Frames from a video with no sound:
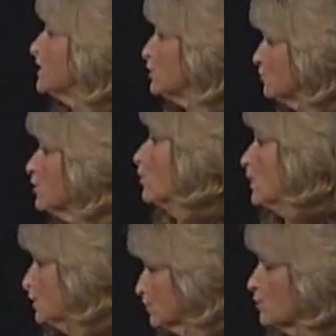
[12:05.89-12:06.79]
that you know
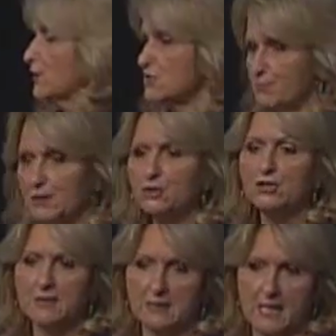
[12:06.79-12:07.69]
what you're going to be
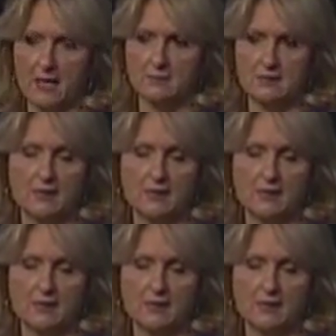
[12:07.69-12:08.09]
looking at.